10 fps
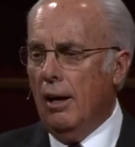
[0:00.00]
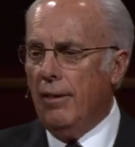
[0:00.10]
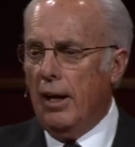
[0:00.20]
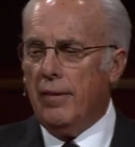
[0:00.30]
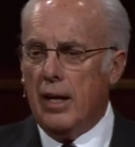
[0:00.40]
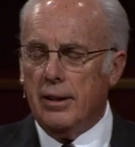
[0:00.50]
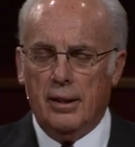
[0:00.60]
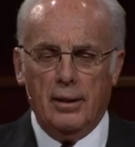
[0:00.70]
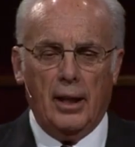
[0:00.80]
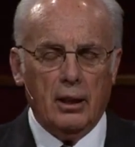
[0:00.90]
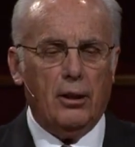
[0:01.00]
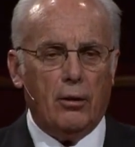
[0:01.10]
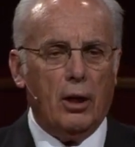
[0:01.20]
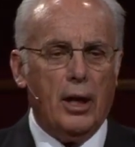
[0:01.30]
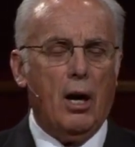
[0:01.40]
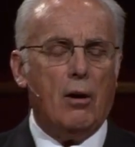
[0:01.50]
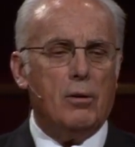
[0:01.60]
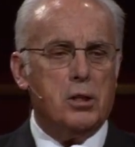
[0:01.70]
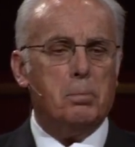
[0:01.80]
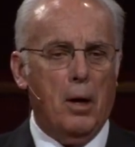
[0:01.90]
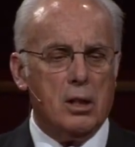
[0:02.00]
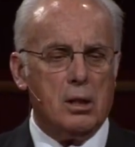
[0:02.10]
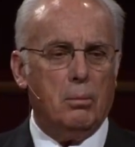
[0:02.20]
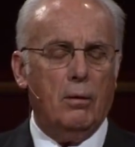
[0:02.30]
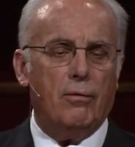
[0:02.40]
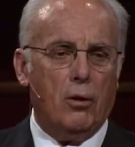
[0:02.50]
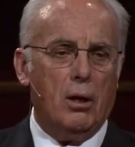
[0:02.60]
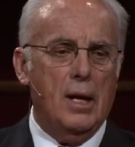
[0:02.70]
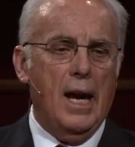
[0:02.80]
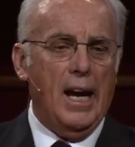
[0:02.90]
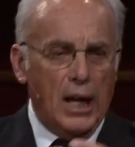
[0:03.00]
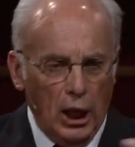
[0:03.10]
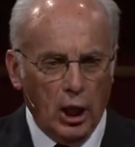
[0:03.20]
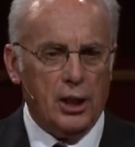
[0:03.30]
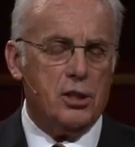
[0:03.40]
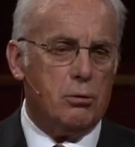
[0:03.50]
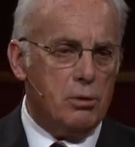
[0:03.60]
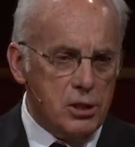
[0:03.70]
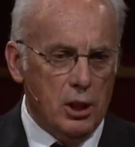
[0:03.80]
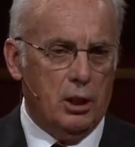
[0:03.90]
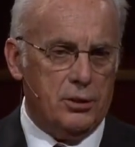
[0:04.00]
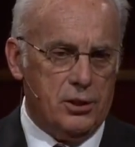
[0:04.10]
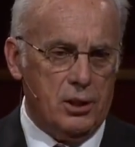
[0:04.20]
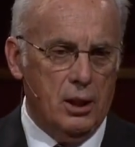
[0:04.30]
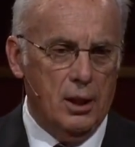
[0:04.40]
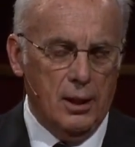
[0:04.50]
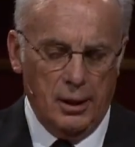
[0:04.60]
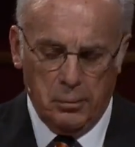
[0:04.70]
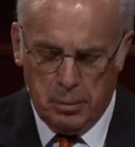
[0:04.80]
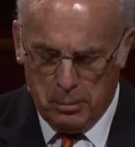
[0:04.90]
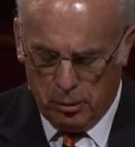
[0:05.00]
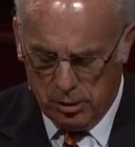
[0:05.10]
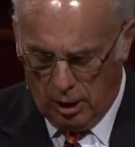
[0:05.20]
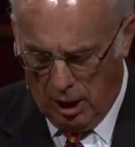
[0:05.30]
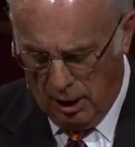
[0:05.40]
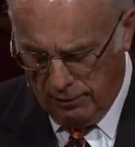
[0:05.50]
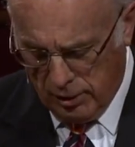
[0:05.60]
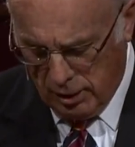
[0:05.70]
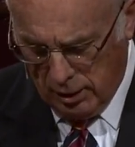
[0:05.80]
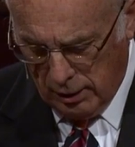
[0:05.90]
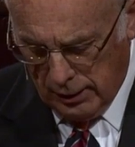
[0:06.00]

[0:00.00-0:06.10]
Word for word: Uh, they, they, they literally are responsible for hellish results in people's lives.